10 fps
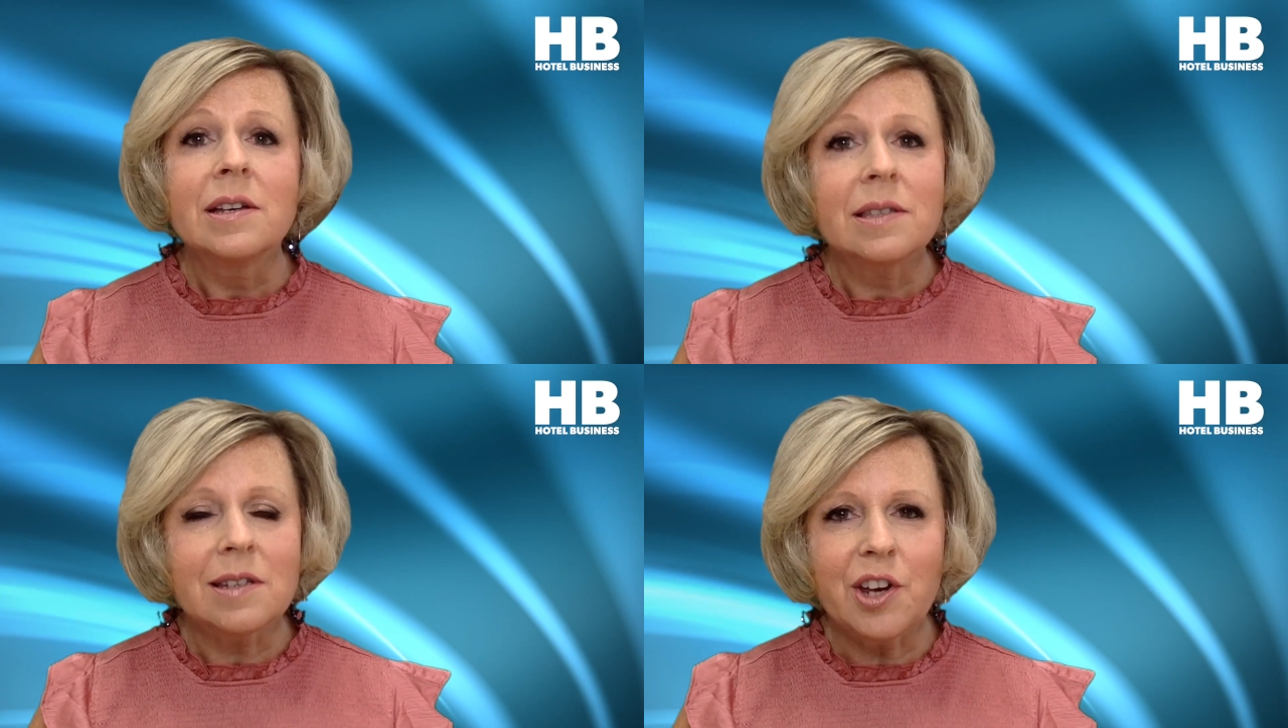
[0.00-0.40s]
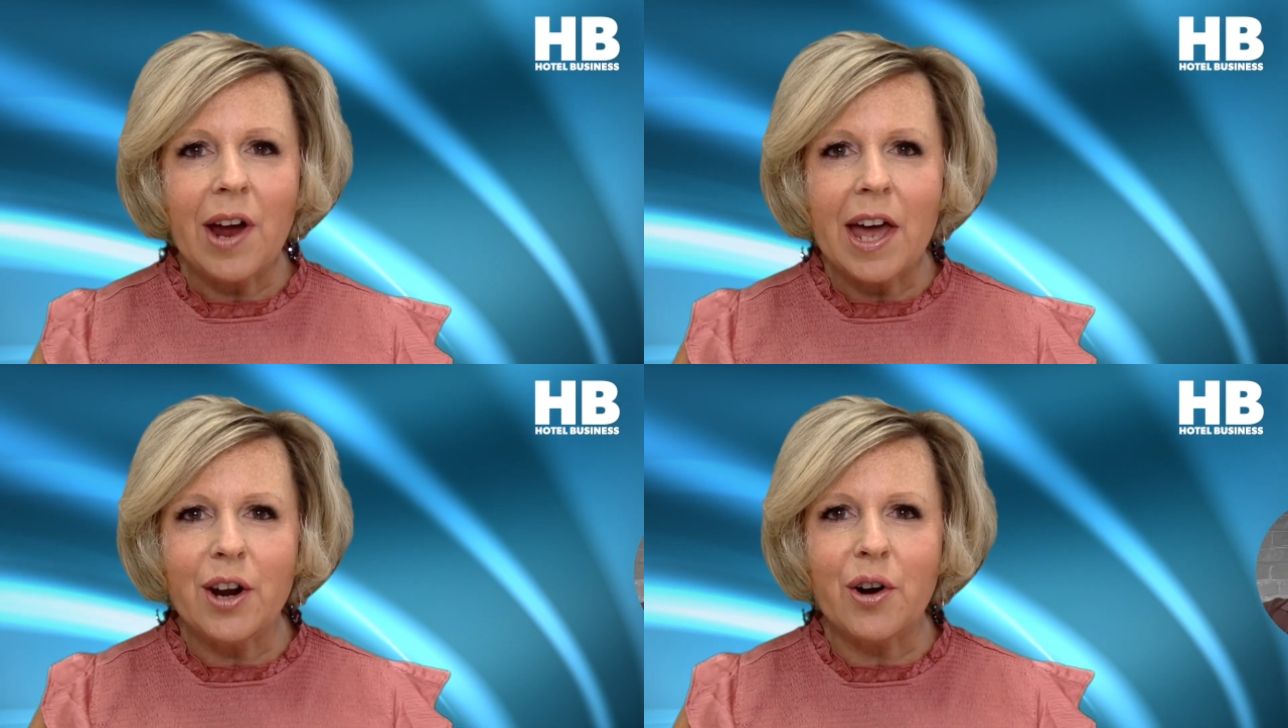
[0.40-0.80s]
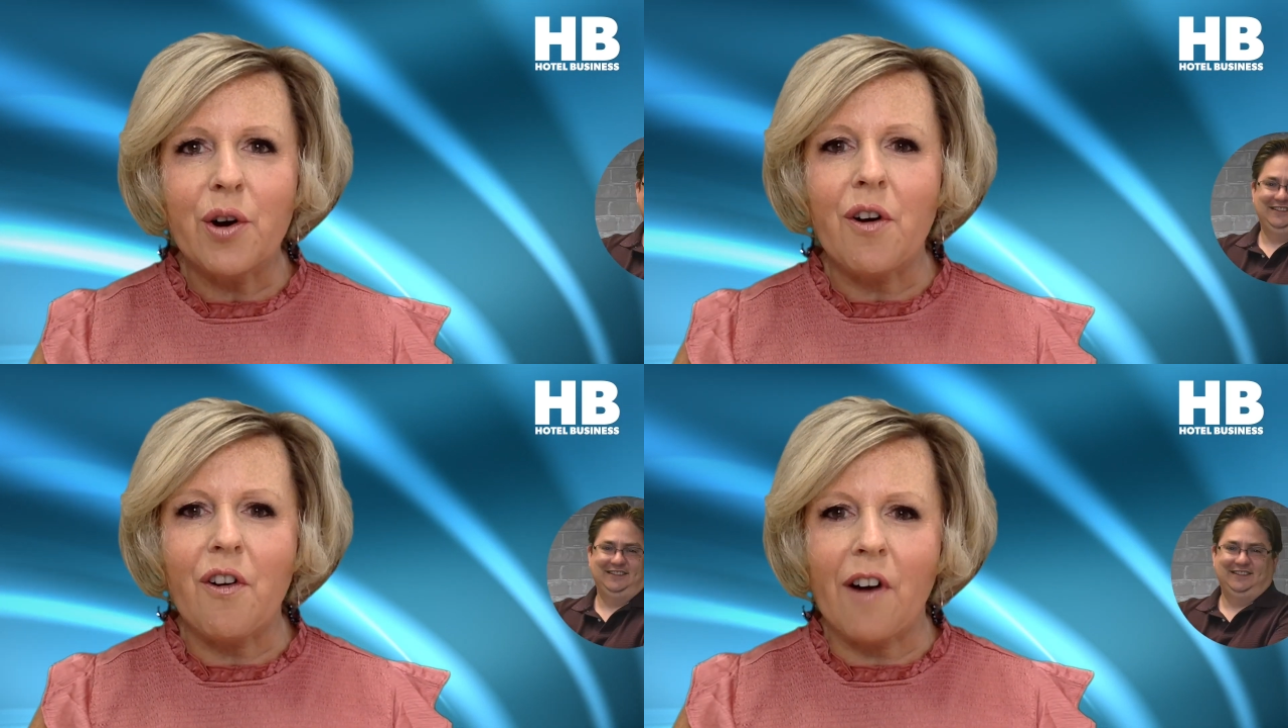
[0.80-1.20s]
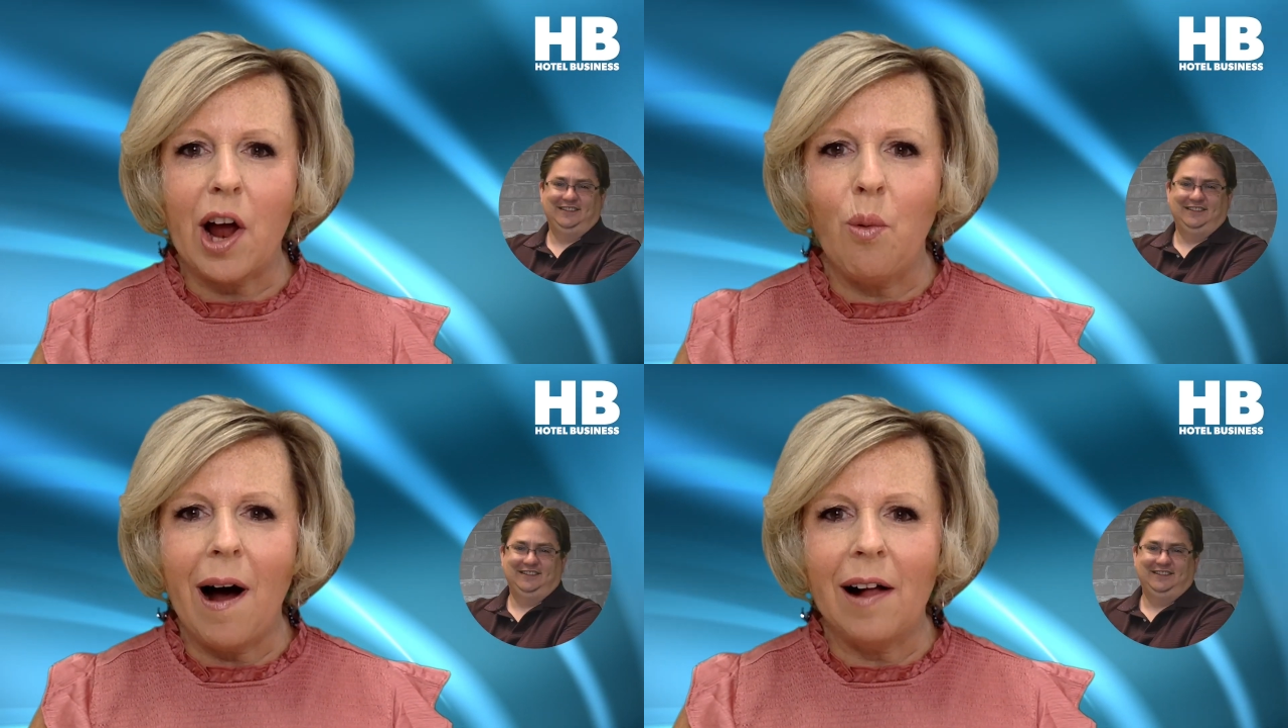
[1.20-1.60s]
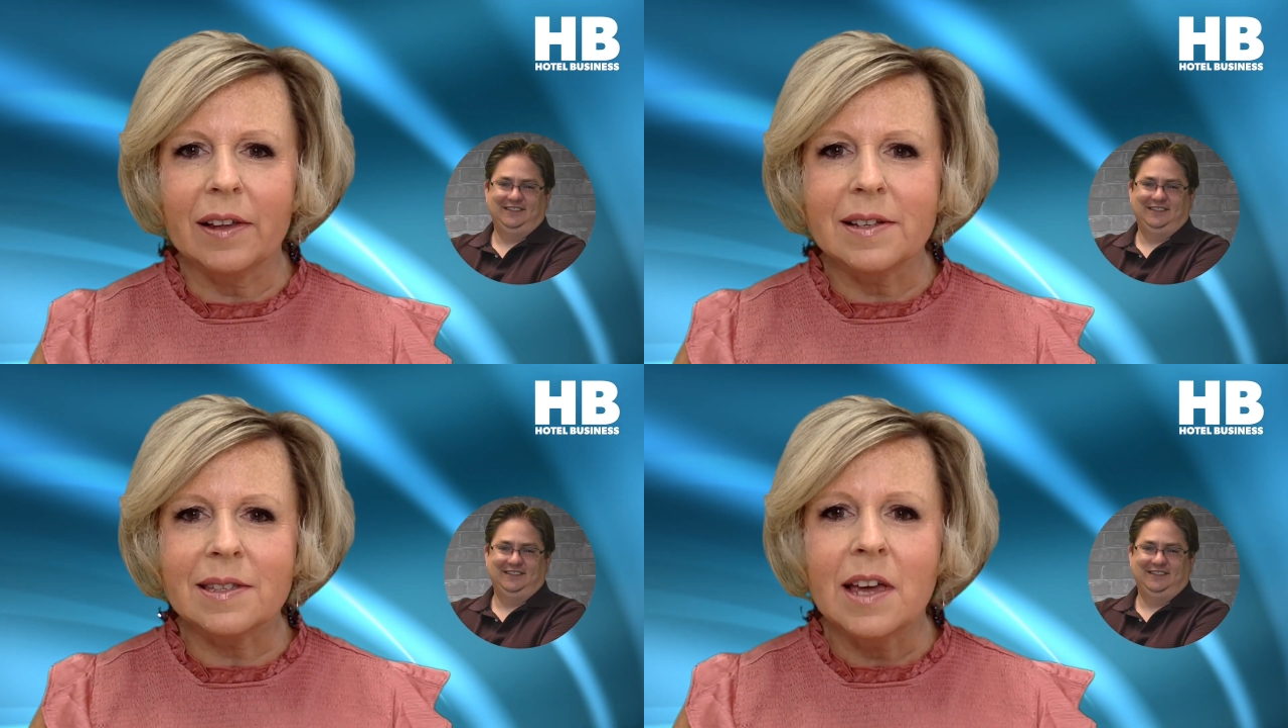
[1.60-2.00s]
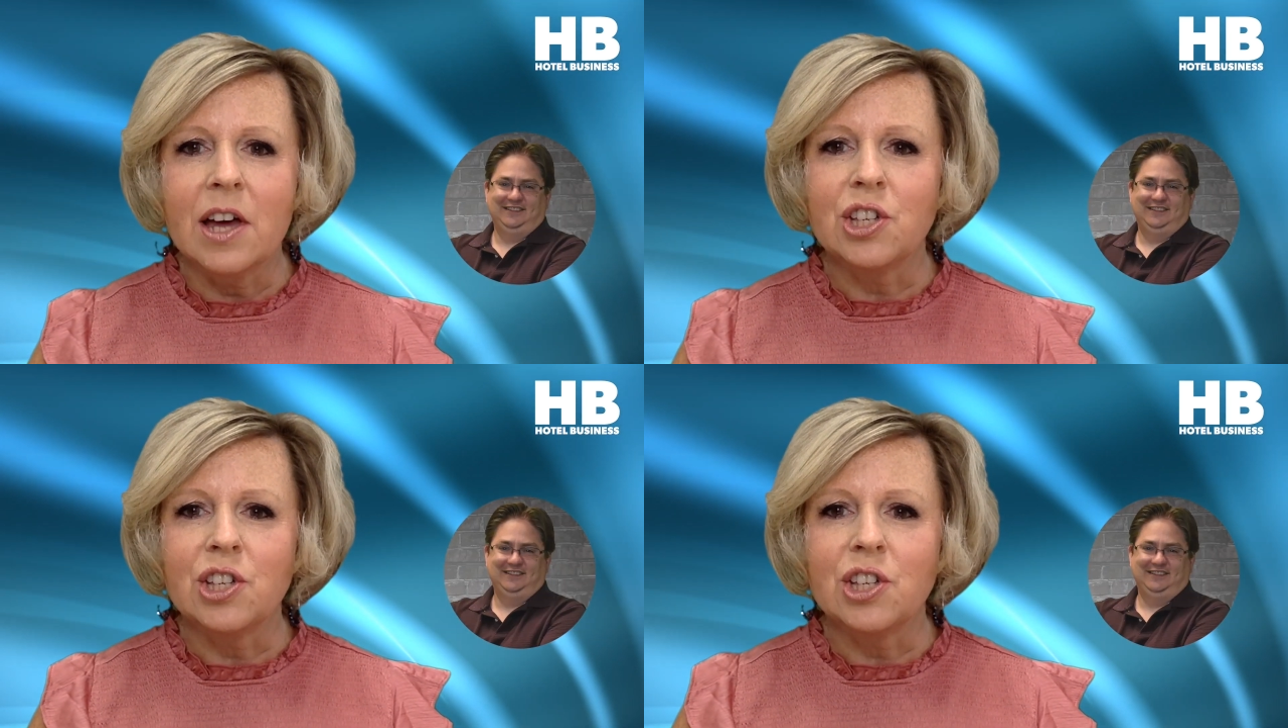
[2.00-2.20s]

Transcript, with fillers: Senior editor Greg Wallace